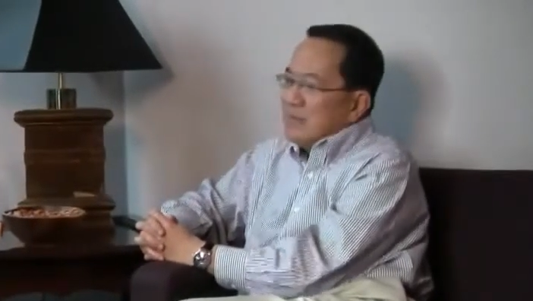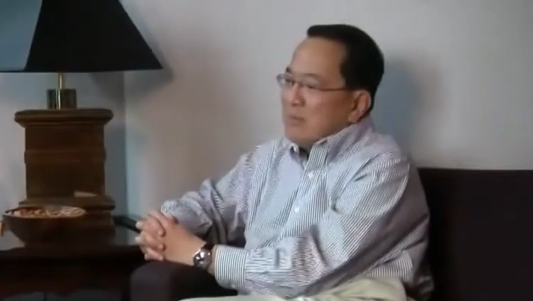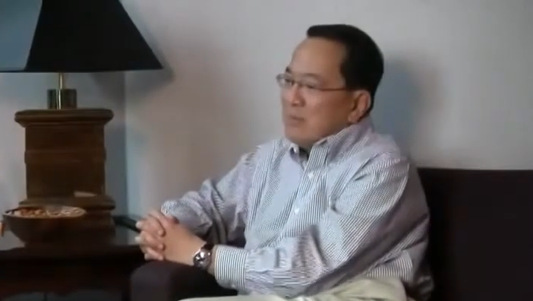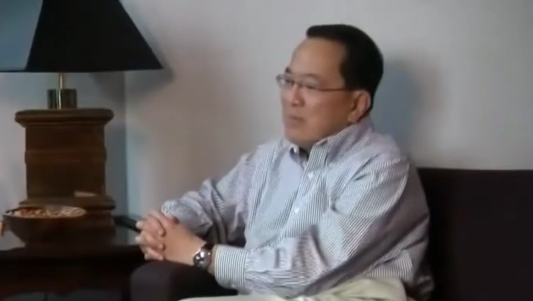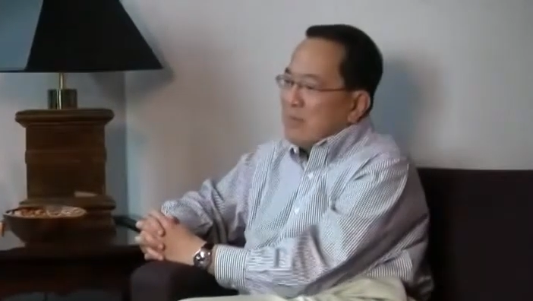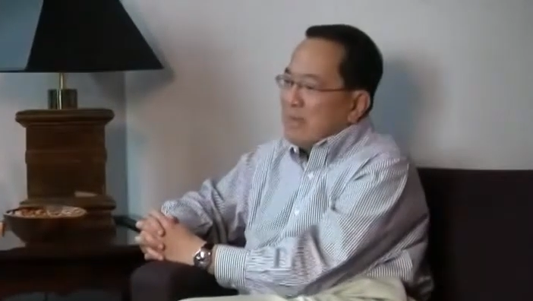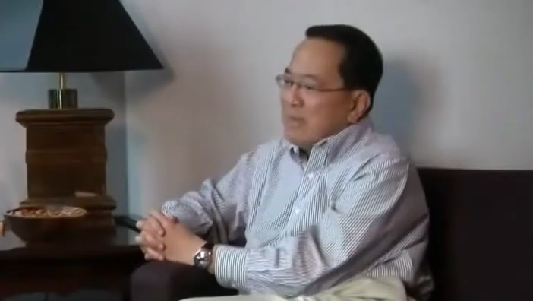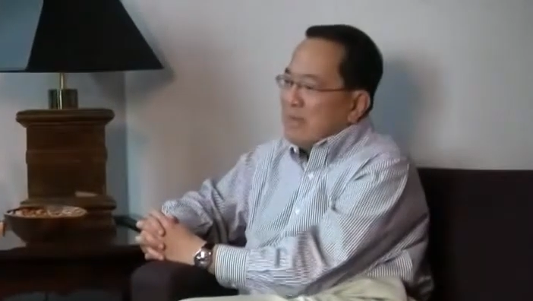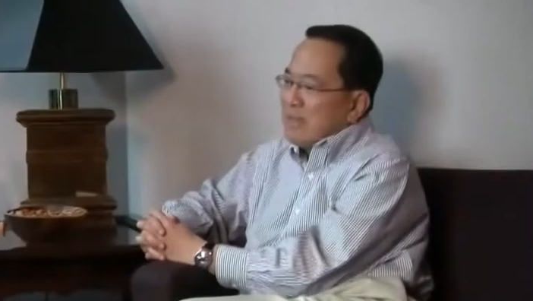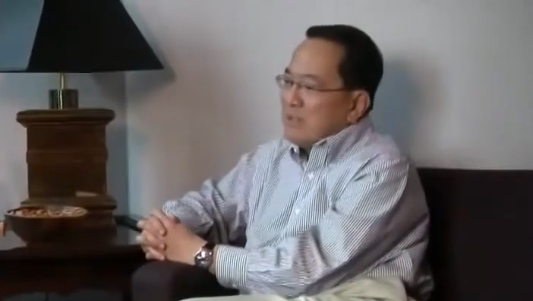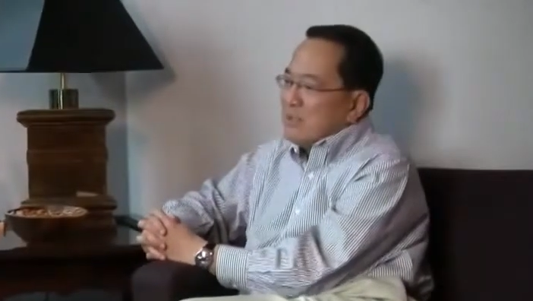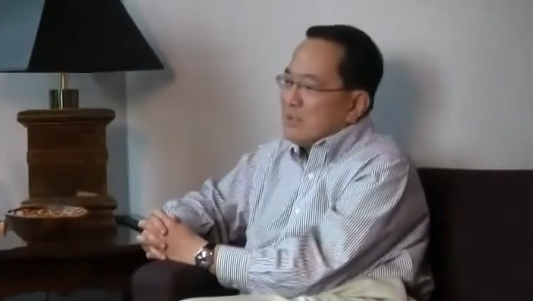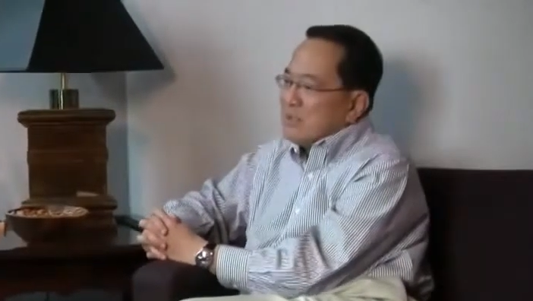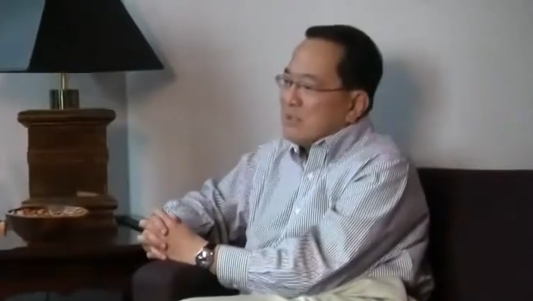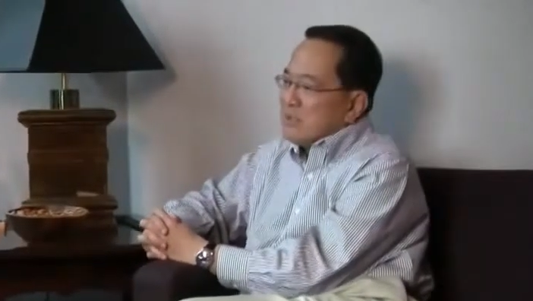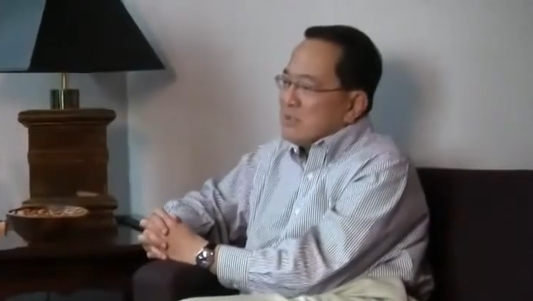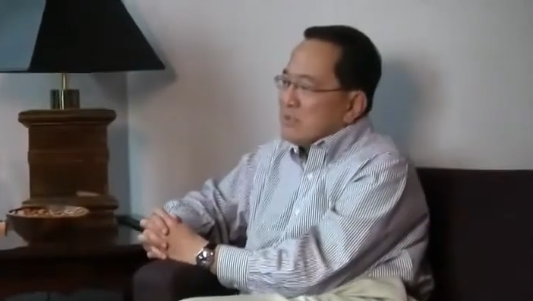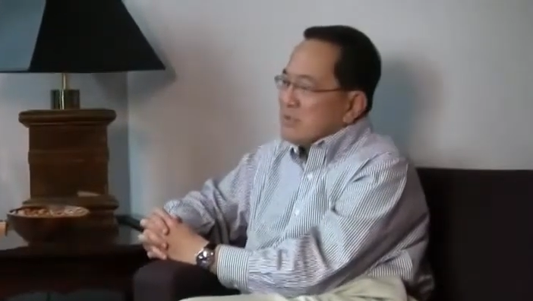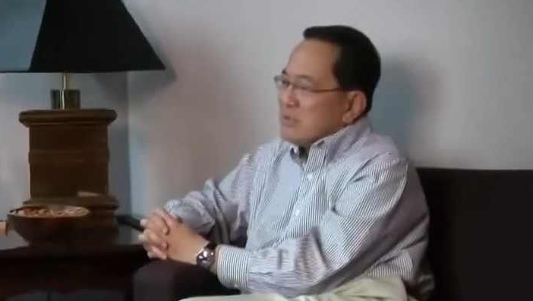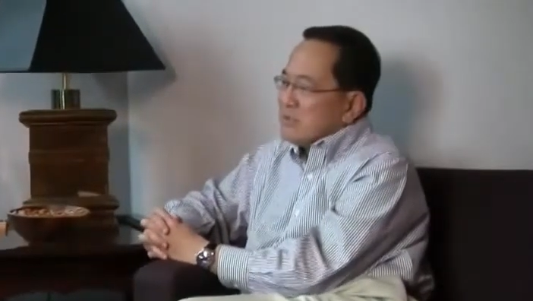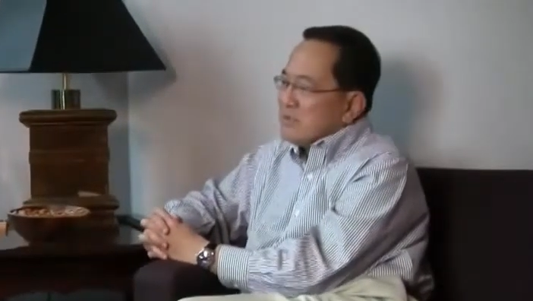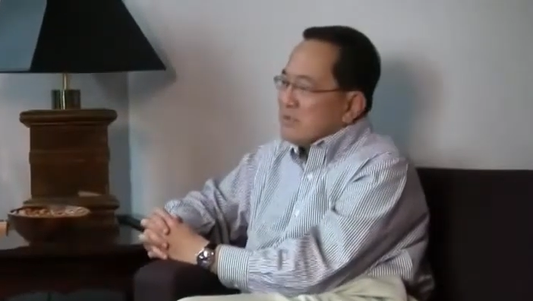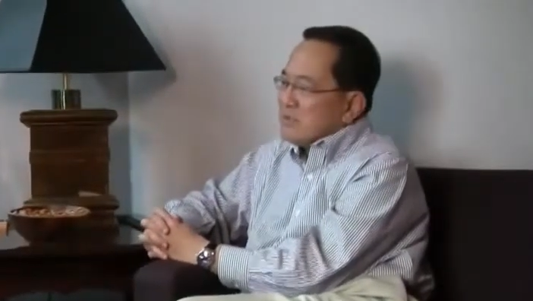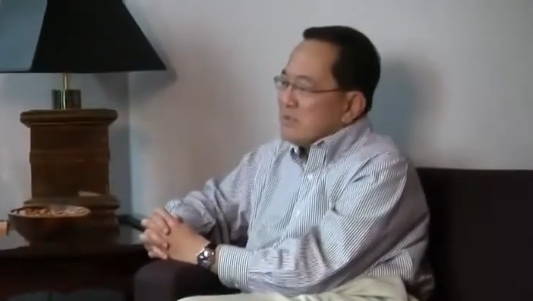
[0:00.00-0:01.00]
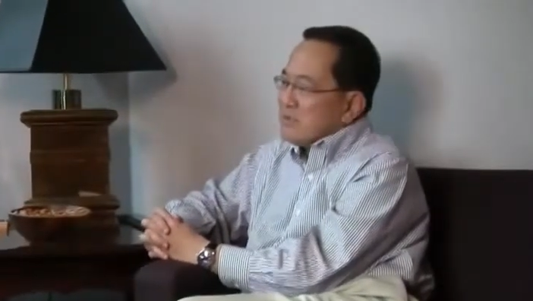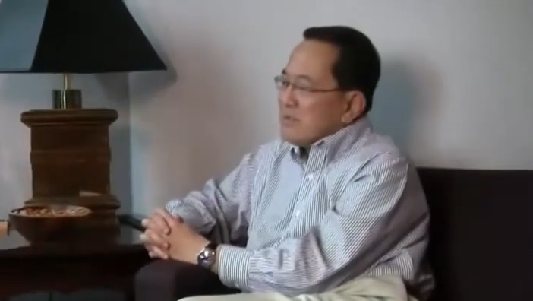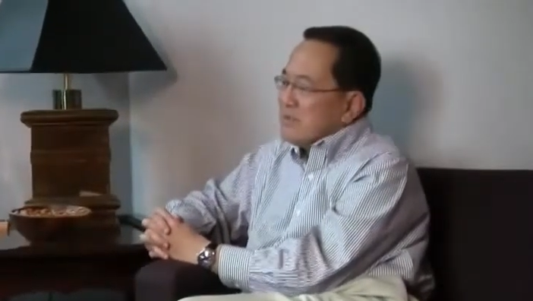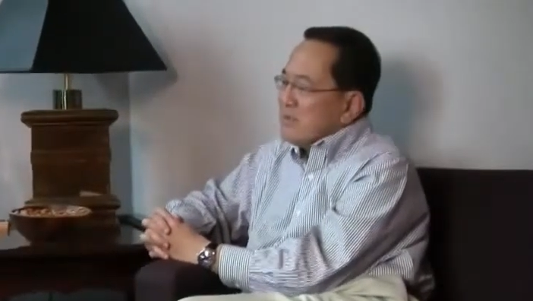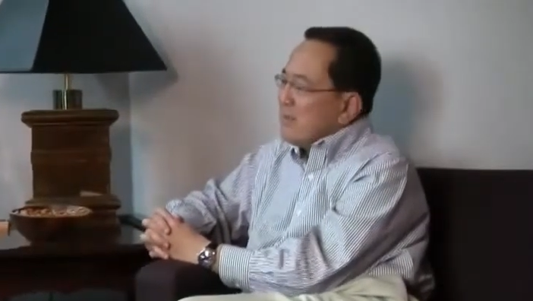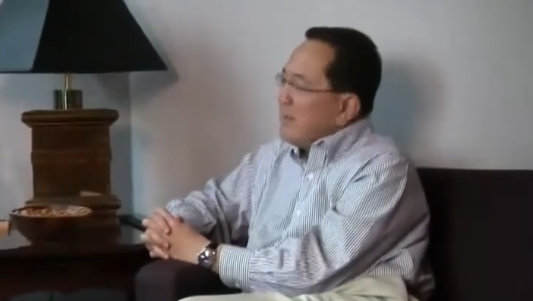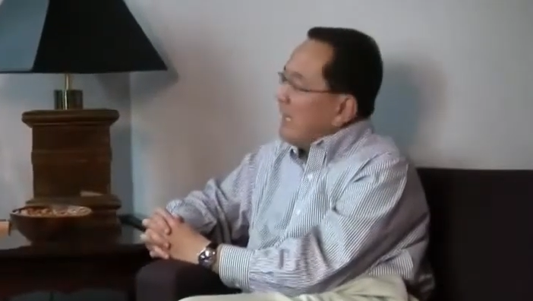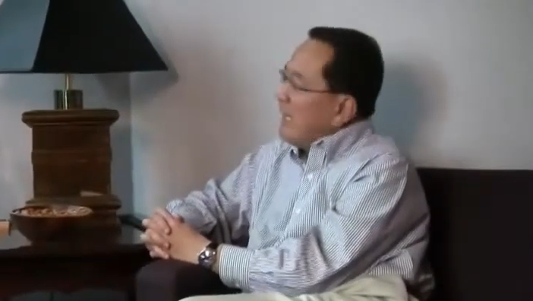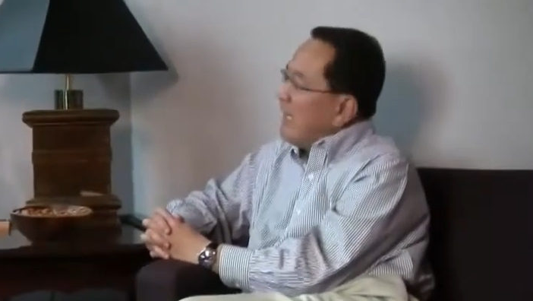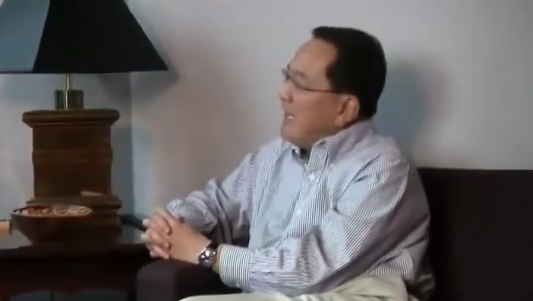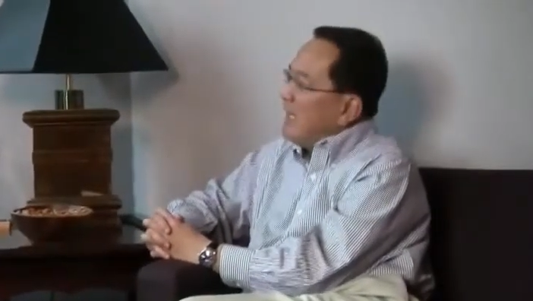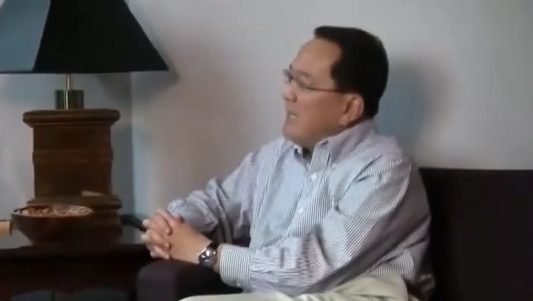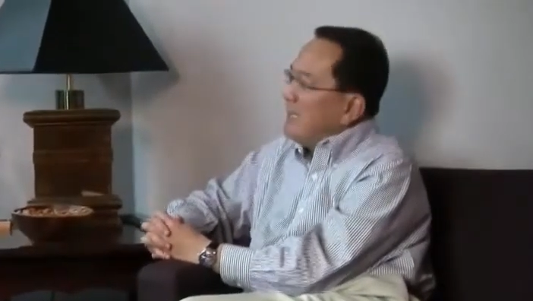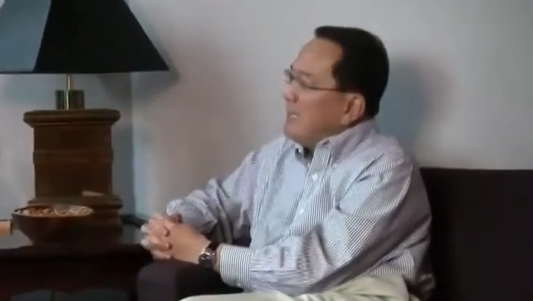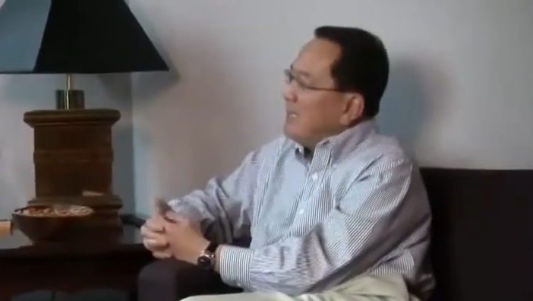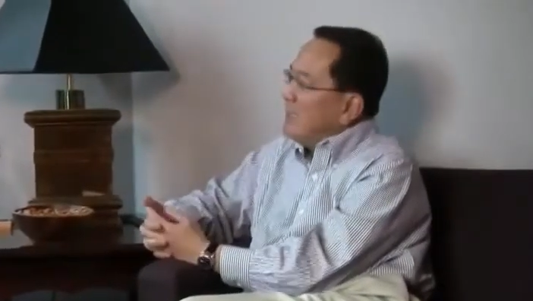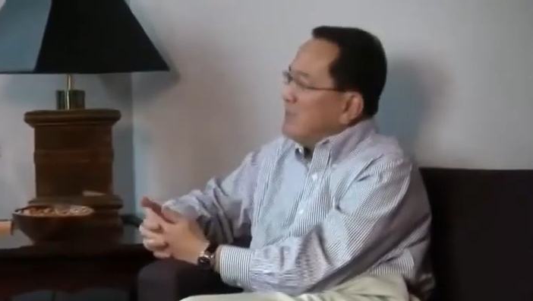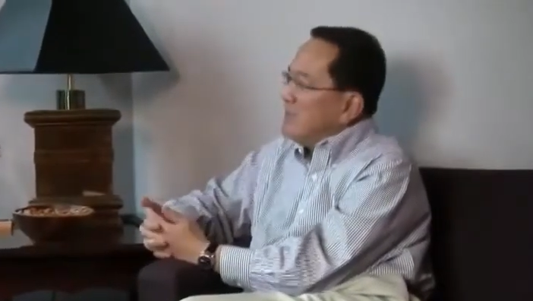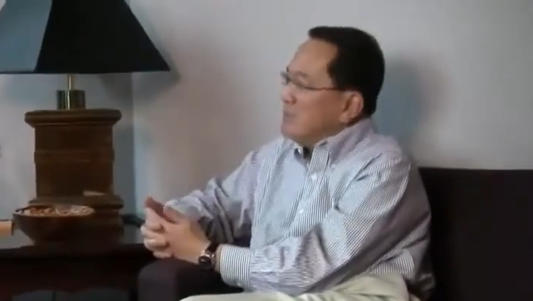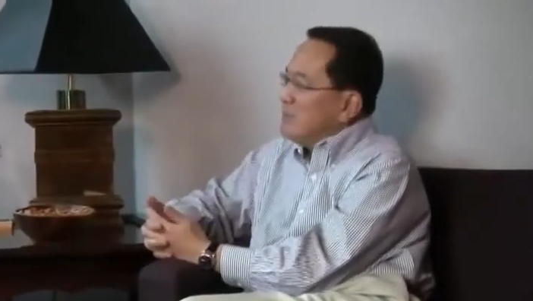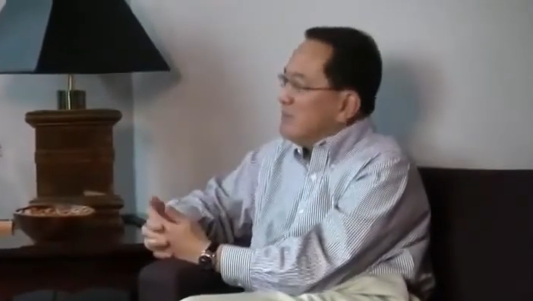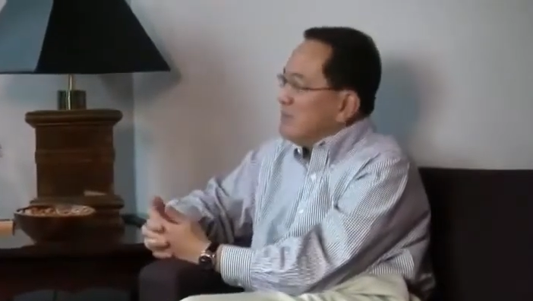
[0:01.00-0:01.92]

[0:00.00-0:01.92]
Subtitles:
Mike sort of said, hey,